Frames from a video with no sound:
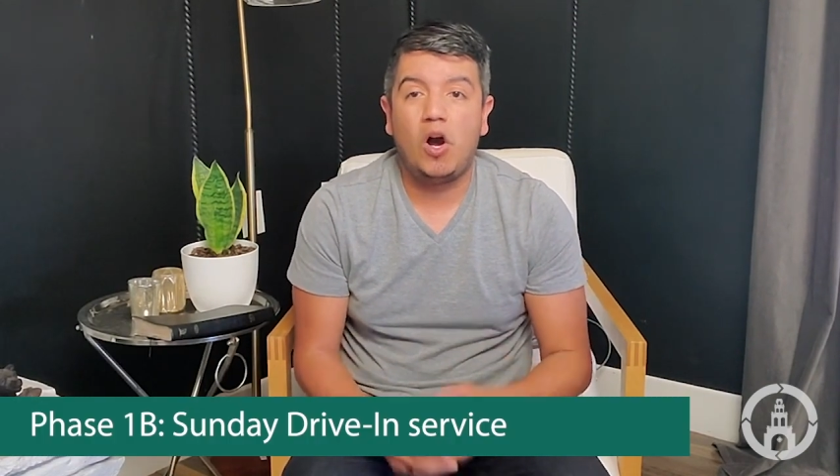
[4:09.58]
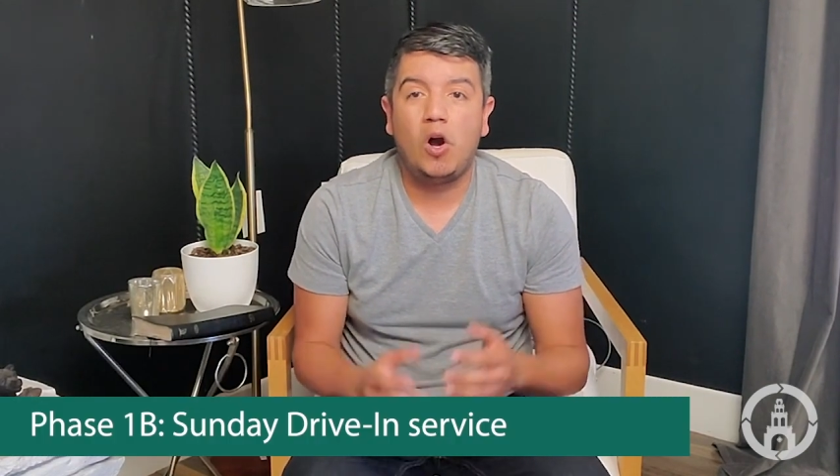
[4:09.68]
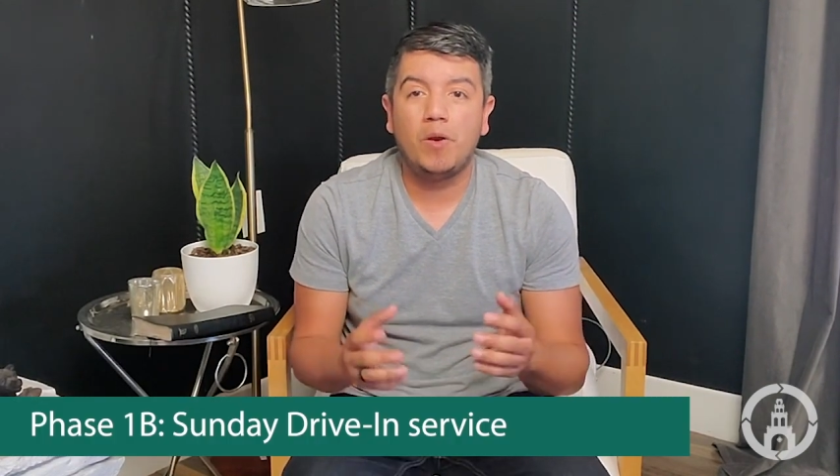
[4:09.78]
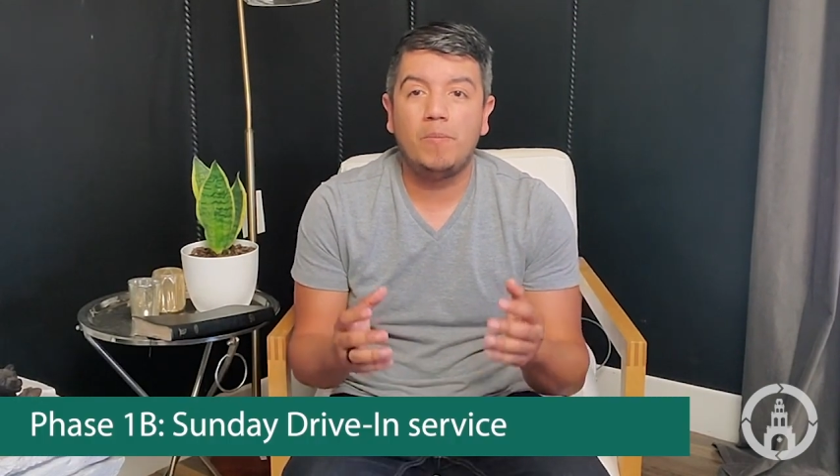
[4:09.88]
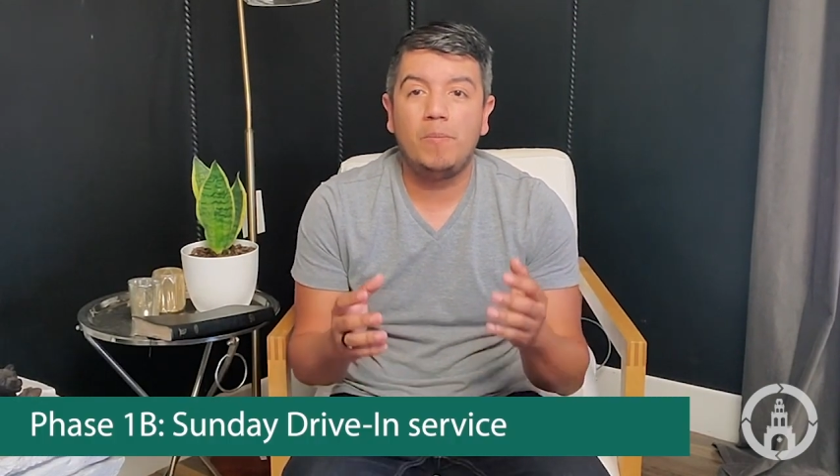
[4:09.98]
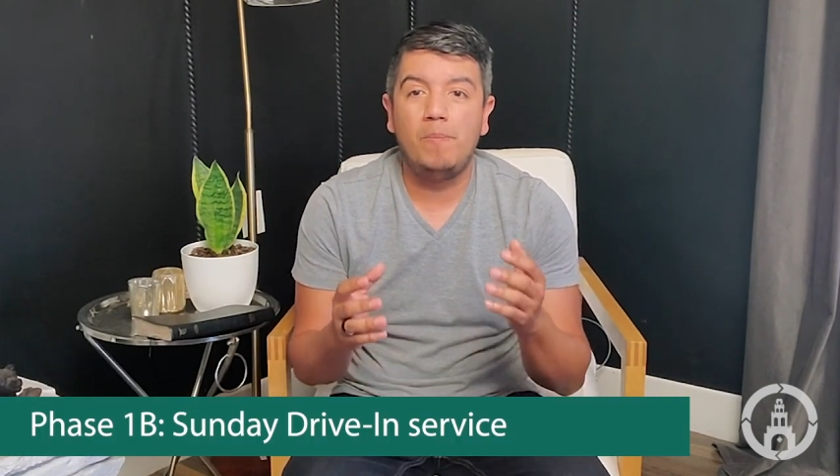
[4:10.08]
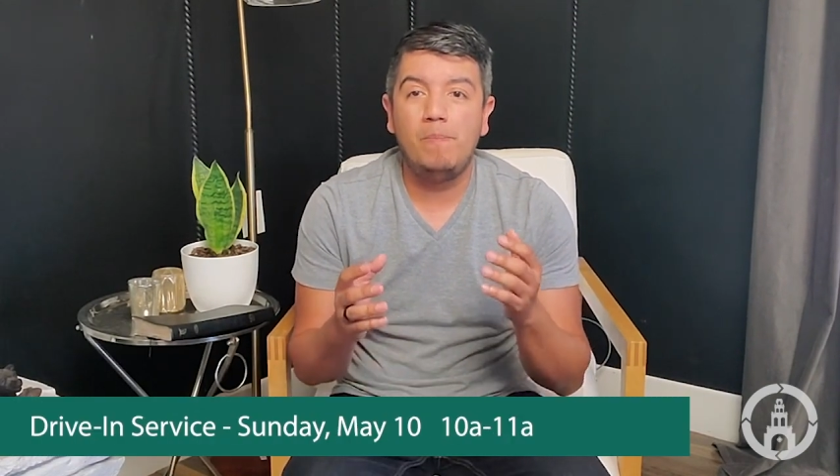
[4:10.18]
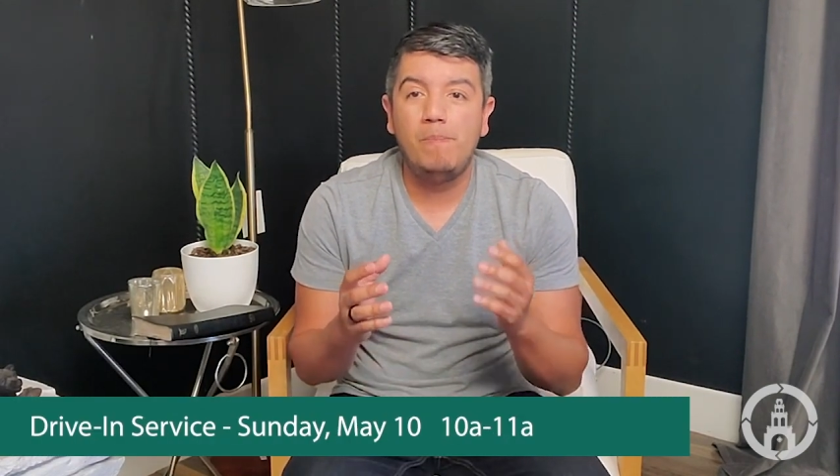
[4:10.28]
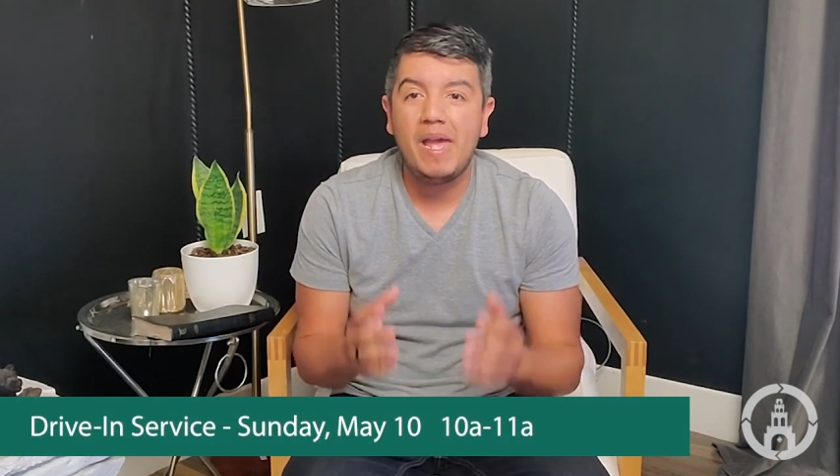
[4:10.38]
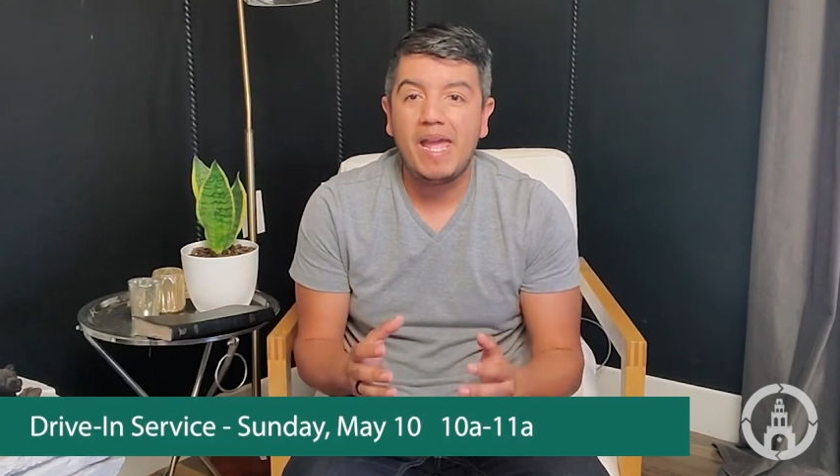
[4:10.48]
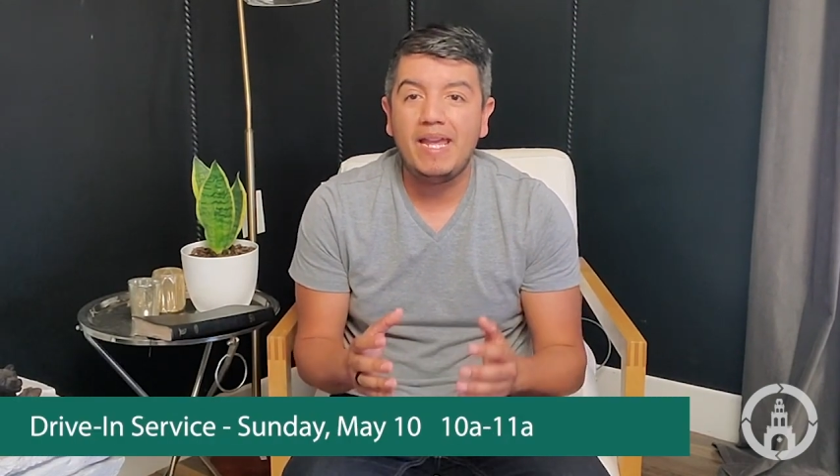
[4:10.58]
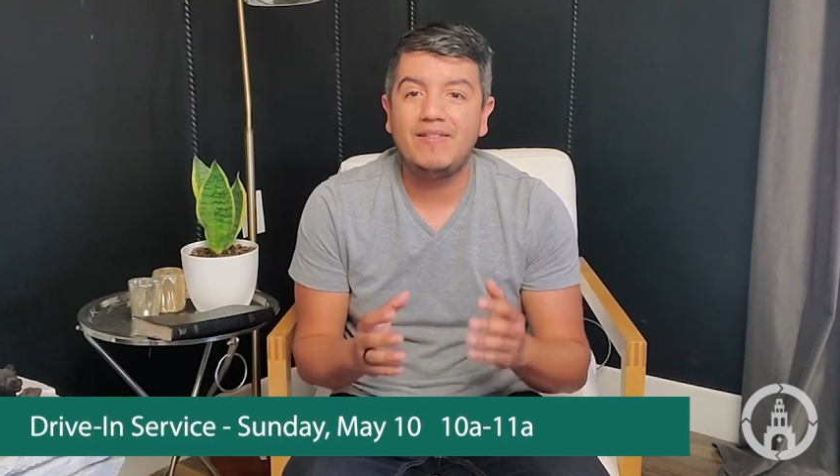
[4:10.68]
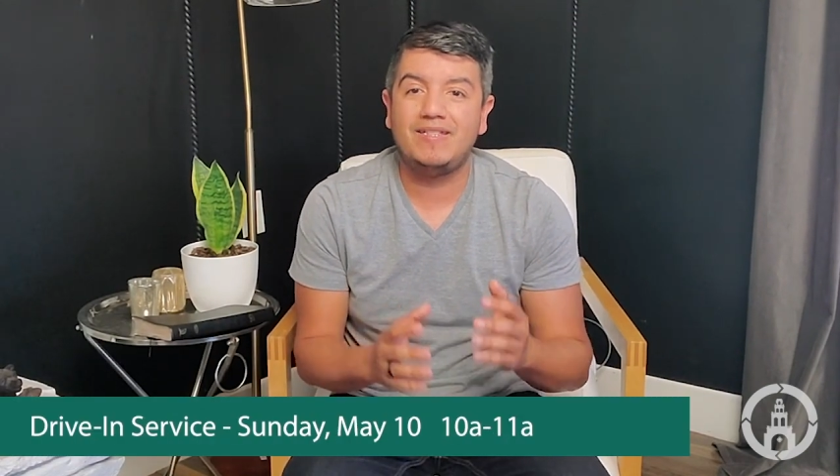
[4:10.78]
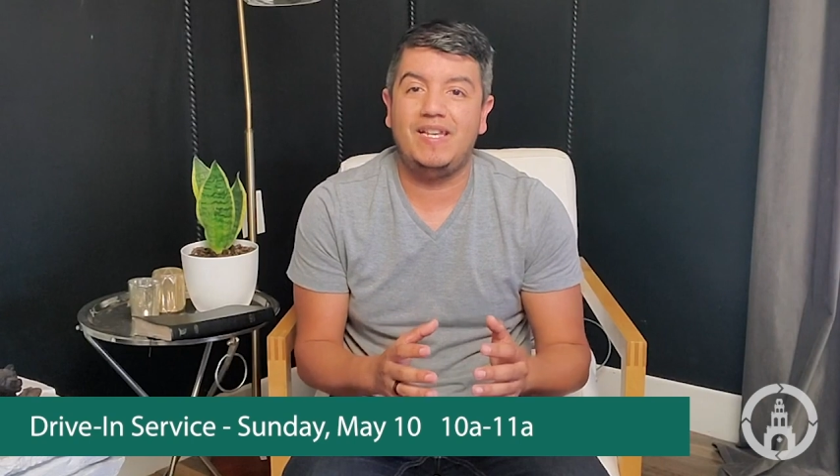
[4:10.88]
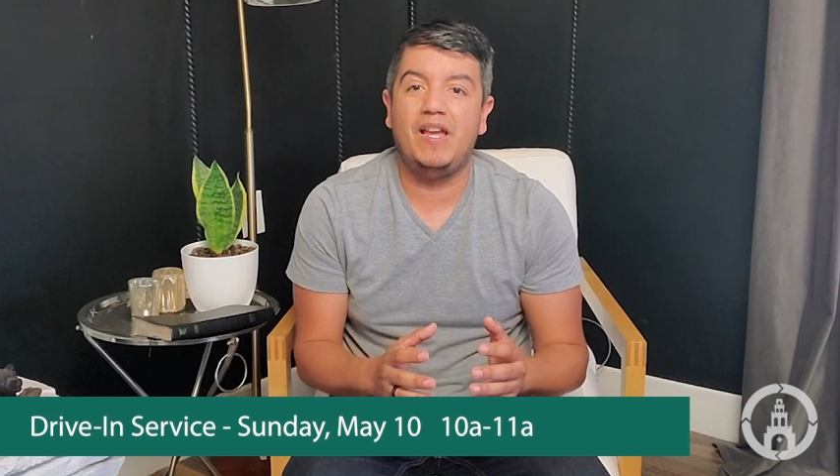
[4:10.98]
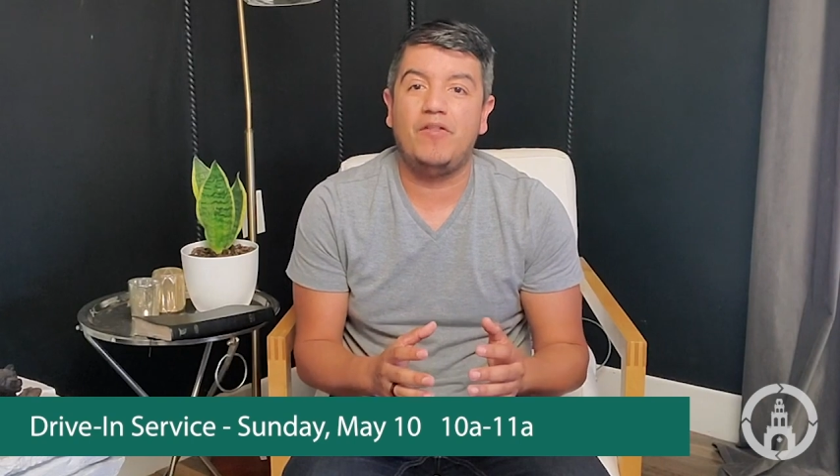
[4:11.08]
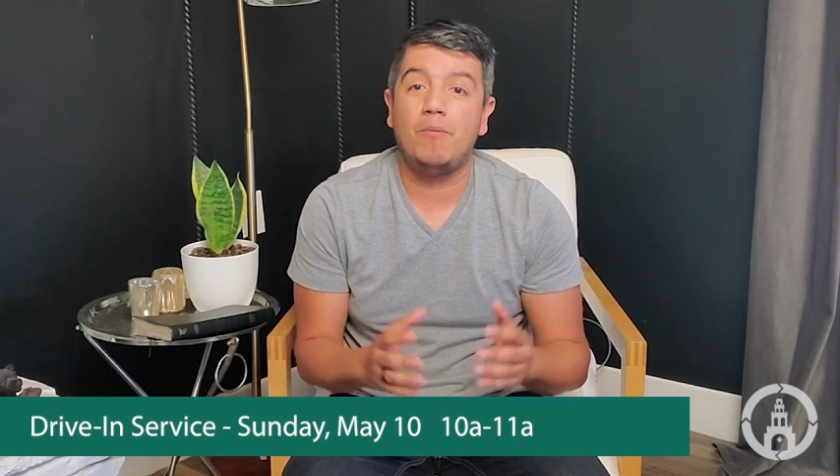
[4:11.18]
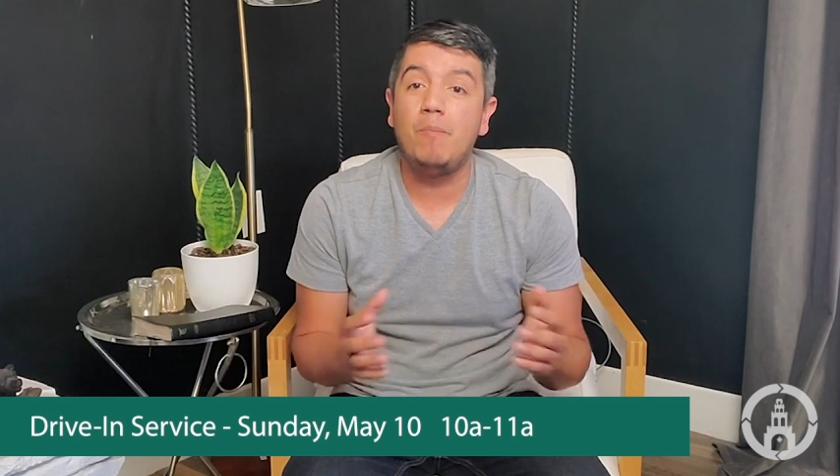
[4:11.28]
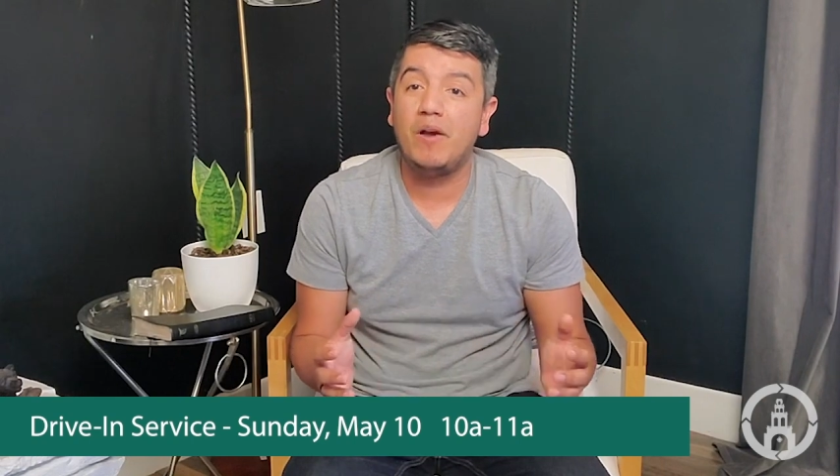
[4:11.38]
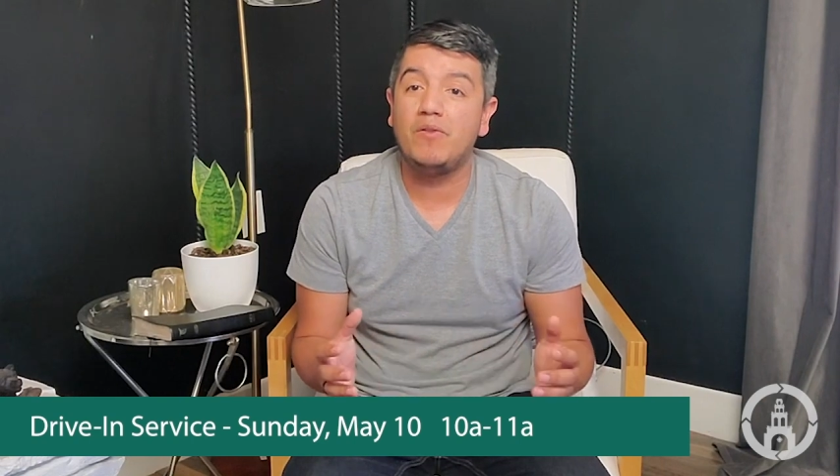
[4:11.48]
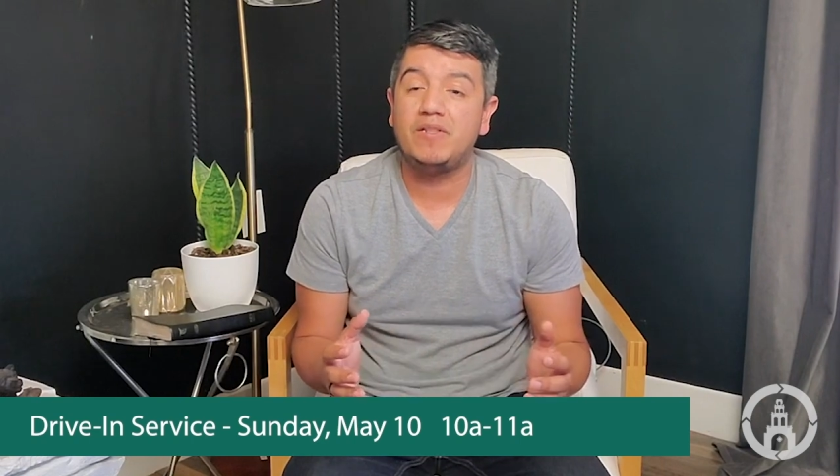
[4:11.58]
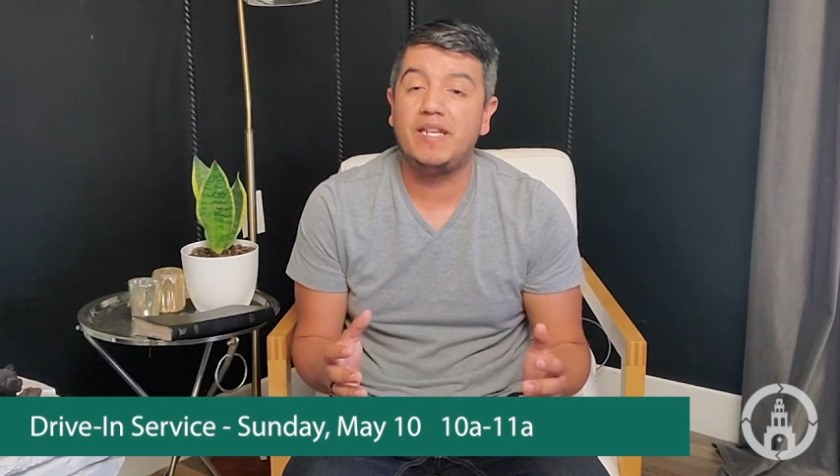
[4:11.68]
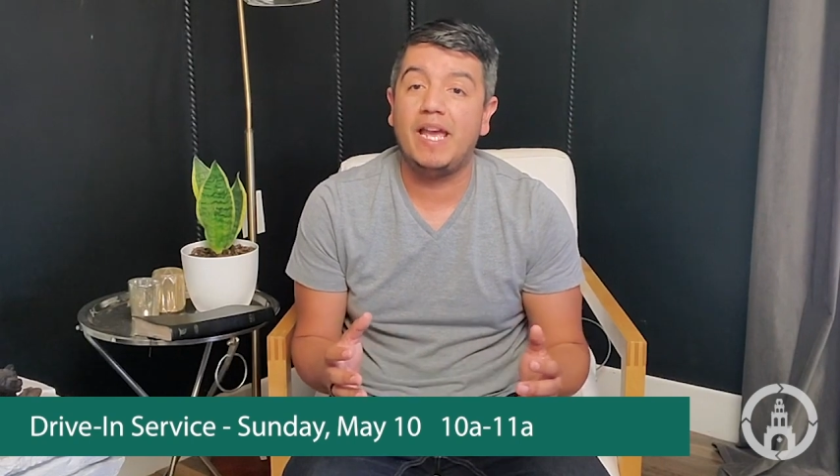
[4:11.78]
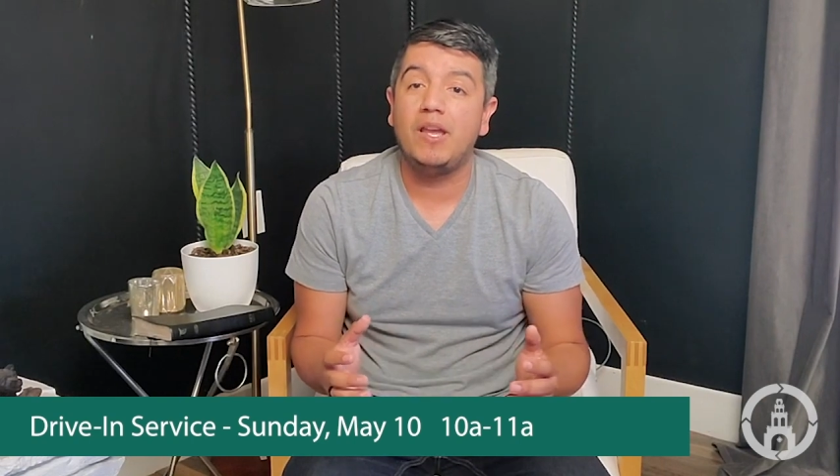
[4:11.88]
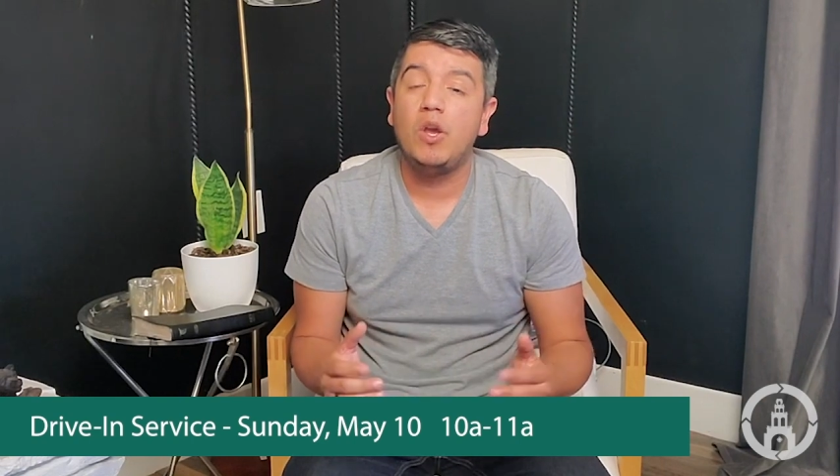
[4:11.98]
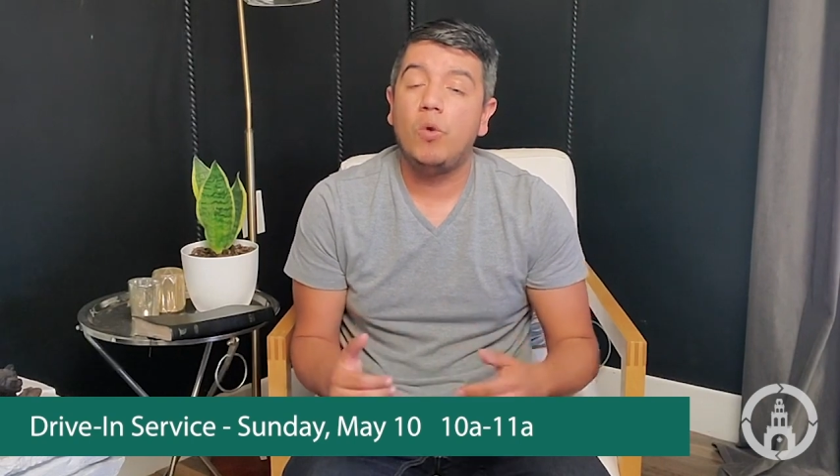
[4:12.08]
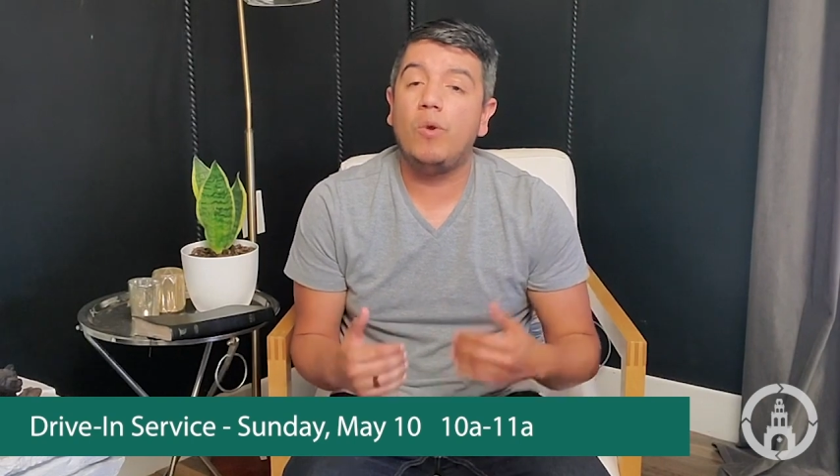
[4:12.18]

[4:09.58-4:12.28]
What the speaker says: On May the 10th, Mother's Day,